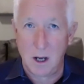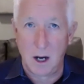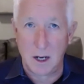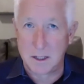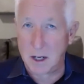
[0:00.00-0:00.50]

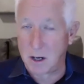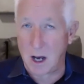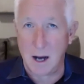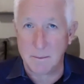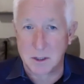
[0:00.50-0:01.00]

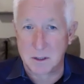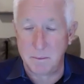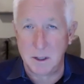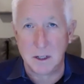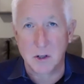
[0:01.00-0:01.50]
telecoms to
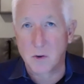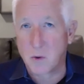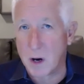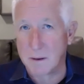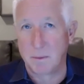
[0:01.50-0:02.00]
be
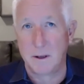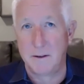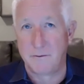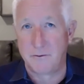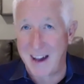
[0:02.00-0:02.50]
incredibly
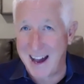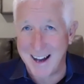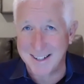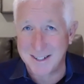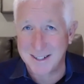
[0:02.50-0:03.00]

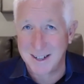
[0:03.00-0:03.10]
fast